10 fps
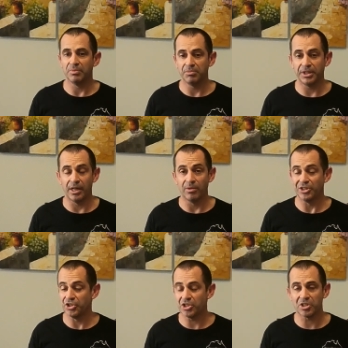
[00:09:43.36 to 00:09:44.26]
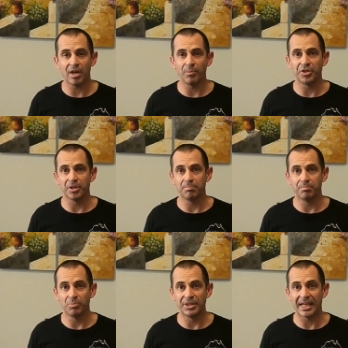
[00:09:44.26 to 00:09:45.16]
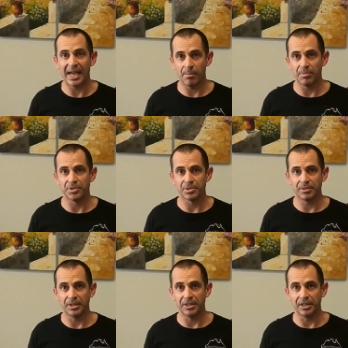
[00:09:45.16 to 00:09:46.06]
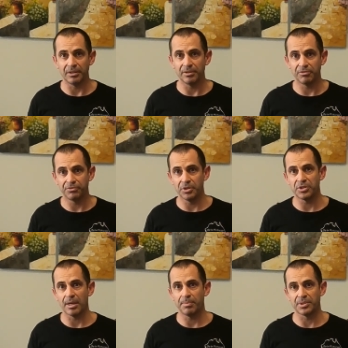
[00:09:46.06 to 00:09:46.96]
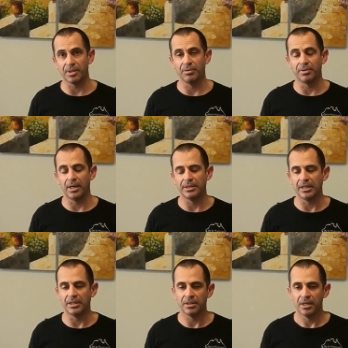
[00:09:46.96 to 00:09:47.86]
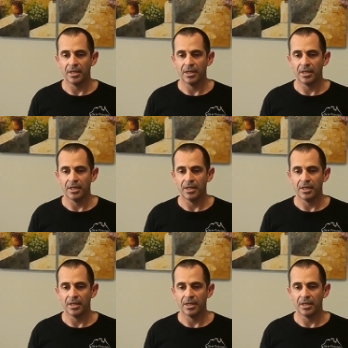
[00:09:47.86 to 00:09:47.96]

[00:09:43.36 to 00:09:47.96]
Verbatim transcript: you know, it's just like with the with the cameras in the first episode that I did.